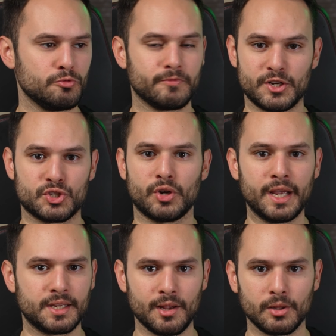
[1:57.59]
register
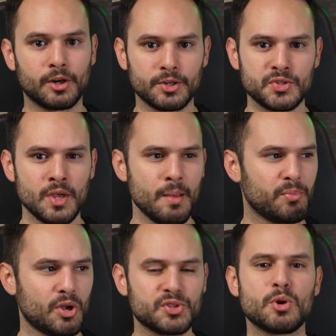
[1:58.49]
8 kilohertz,
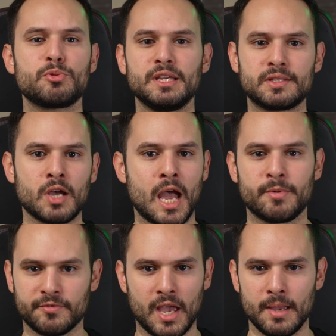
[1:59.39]
but also the type
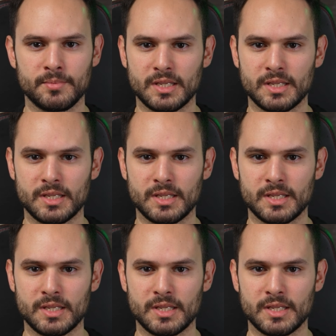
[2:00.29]
of games.